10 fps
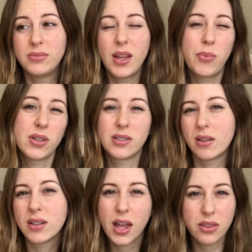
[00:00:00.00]
That person's
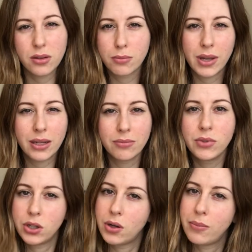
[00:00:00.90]
got nothing on me.
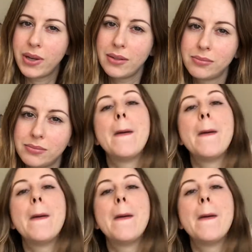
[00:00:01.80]
You know what I mean?